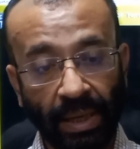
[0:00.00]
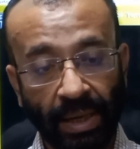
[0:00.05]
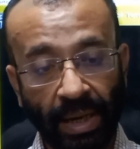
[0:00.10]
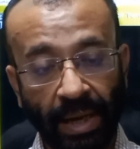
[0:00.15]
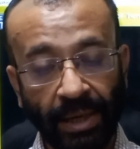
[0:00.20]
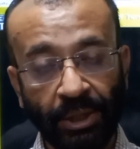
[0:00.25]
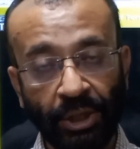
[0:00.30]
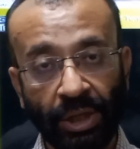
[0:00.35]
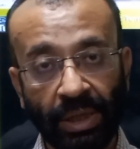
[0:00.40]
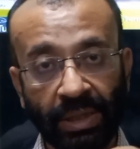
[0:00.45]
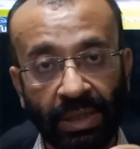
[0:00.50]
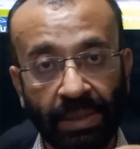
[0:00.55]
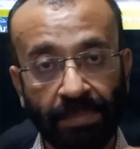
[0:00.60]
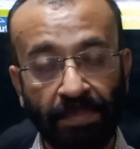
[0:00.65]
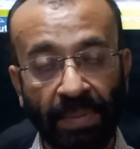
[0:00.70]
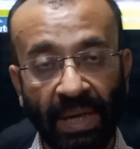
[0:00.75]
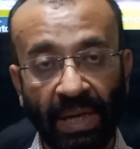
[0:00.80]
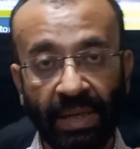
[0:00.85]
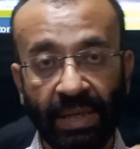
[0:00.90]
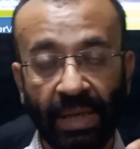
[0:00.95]
reaction
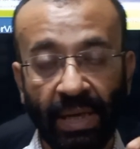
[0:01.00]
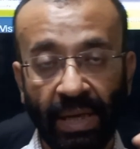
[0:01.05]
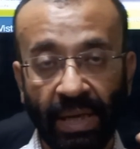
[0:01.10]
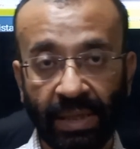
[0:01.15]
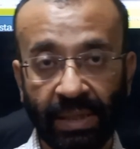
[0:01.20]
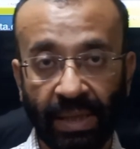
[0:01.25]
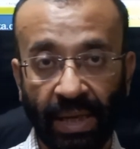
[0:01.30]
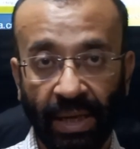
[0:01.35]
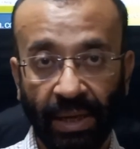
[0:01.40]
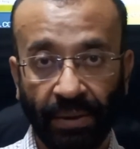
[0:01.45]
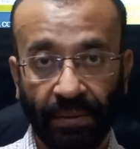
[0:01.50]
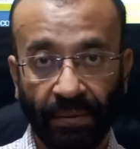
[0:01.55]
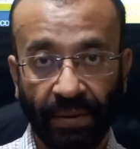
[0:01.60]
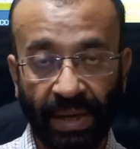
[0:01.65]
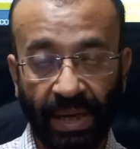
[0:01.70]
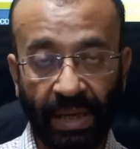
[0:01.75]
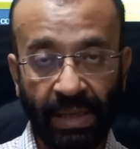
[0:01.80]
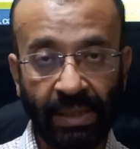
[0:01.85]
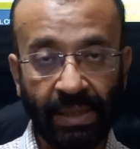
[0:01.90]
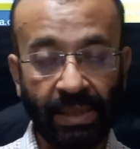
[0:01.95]
speed is
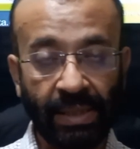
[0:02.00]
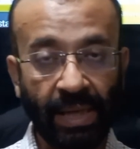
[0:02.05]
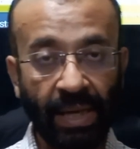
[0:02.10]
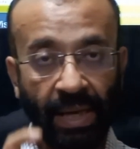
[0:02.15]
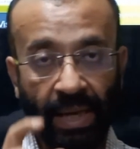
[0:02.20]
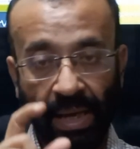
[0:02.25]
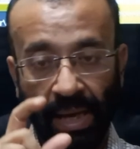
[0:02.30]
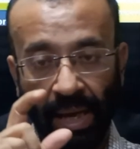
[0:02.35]
increased.